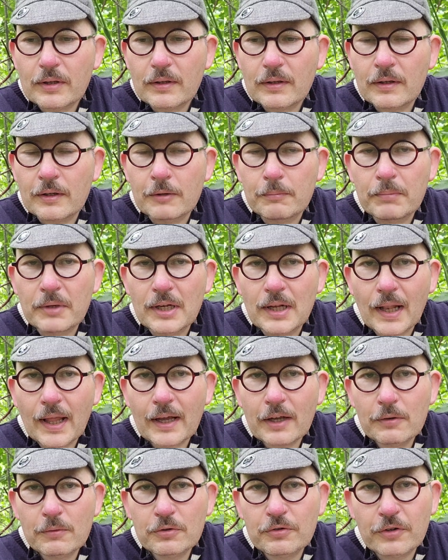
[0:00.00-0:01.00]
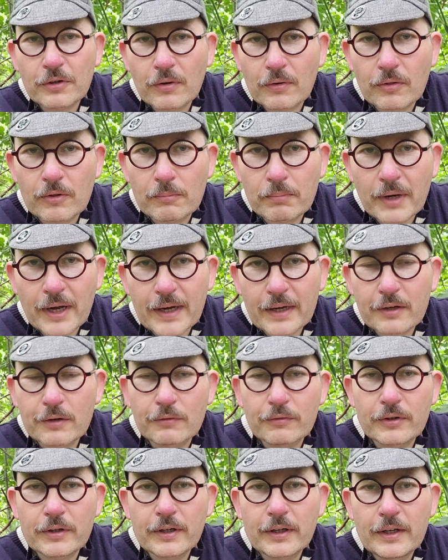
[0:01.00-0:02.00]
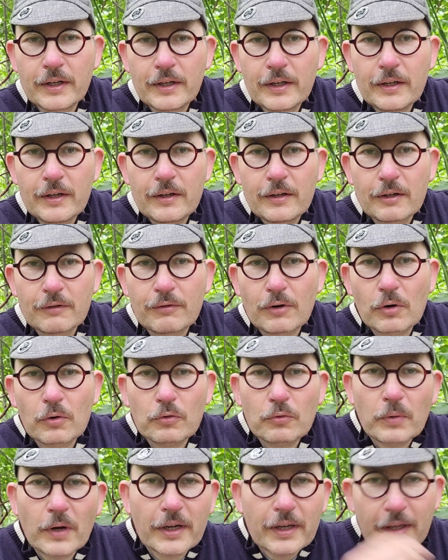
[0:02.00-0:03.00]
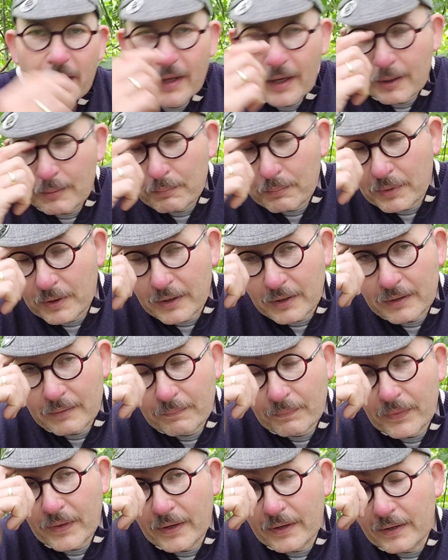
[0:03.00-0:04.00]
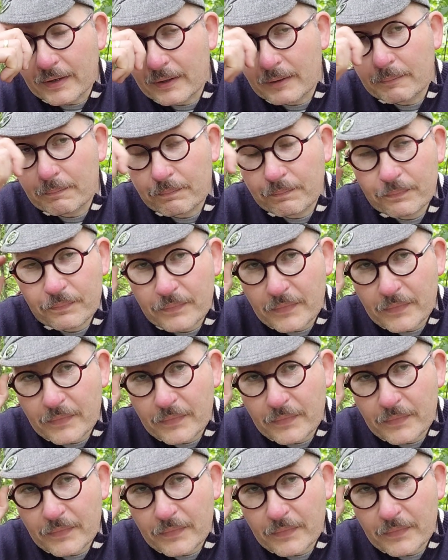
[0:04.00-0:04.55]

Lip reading: had been languishing on the back of a Volkswagen camper, and